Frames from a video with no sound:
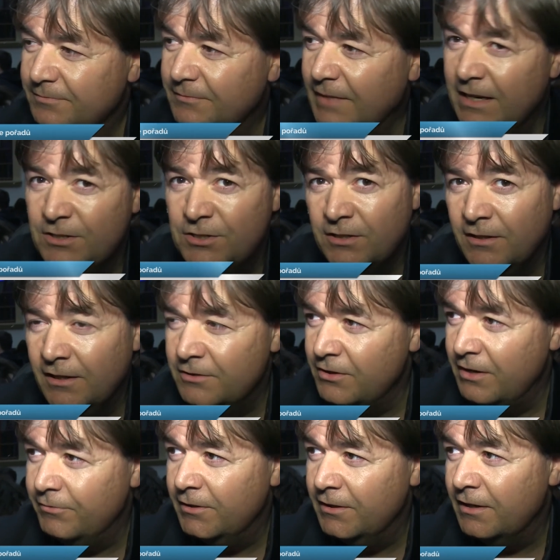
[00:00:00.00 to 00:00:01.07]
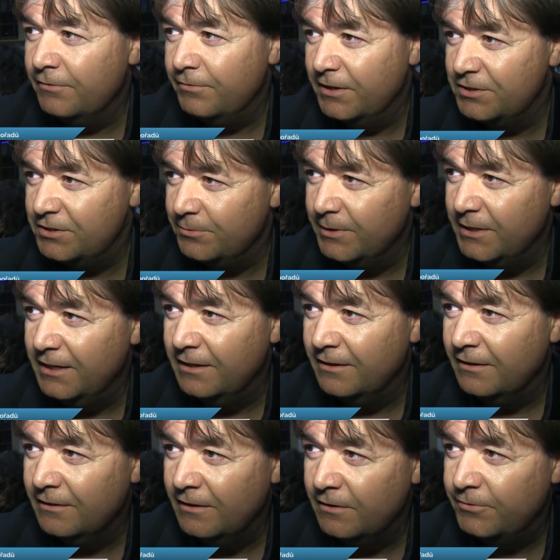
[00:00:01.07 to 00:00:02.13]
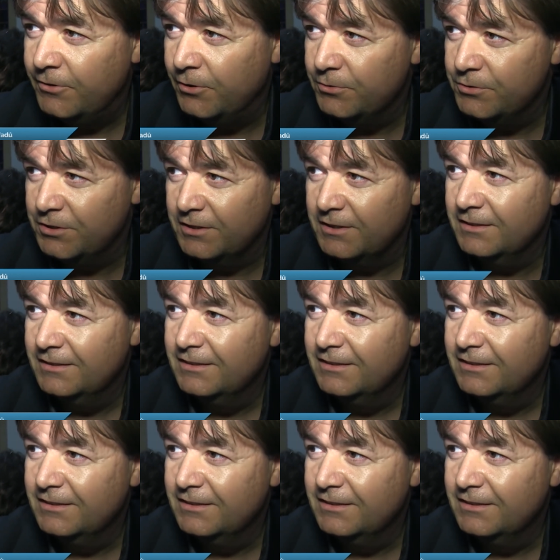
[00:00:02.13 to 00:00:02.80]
And there's you have a lot of history here, a lot of culture.